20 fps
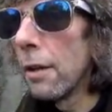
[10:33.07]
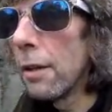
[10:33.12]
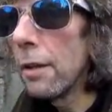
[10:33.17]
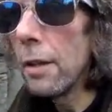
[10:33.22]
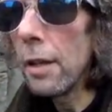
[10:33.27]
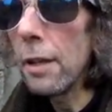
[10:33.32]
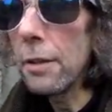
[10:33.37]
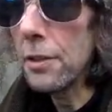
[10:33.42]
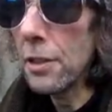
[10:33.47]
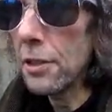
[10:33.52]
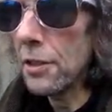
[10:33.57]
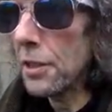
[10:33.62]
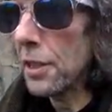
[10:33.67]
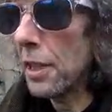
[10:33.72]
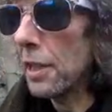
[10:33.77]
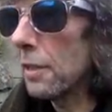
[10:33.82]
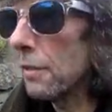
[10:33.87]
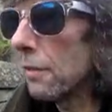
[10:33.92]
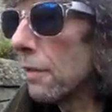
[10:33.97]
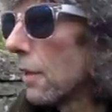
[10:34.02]
oh, it's just
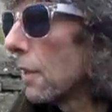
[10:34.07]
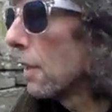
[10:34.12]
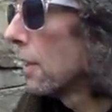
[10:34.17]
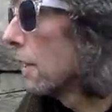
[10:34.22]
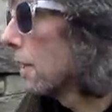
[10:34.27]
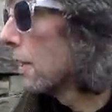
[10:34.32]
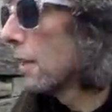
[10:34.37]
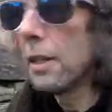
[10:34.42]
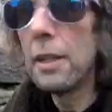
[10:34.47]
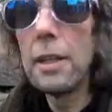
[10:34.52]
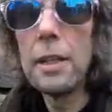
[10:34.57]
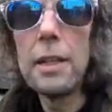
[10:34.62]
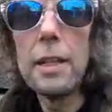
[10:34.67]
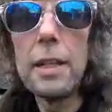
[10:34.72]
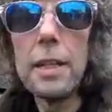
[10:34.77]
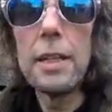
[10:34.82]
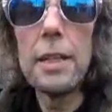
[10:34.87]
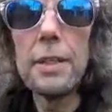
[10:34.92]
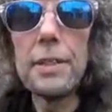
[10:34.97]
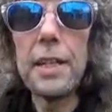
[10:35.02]
kind of
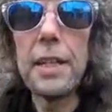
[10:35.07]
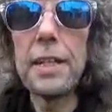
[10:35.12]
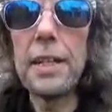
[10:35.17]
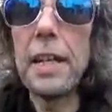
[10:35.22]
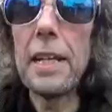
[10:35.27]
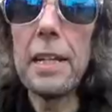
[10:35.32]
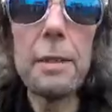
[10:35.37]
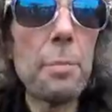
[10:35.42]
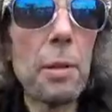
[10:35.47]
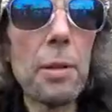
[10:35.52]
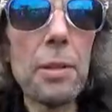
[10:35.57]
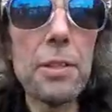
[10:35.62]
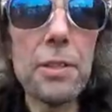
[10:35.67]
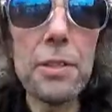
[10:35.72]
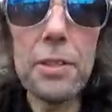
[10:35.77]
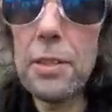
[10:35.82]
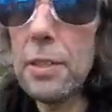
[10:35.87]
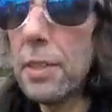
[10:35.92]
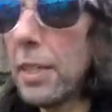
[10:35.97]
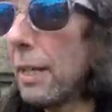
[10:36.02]
dead end. But
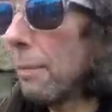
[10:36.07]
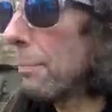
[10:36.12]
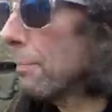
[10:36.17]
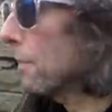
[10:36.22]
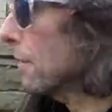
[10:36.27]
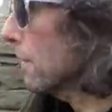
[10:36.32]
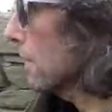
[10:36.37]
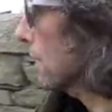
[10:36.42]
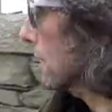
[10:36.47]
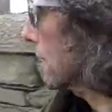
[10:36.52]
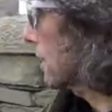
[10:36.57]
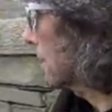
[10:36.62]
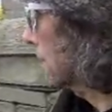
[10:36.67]
there's, yep, look,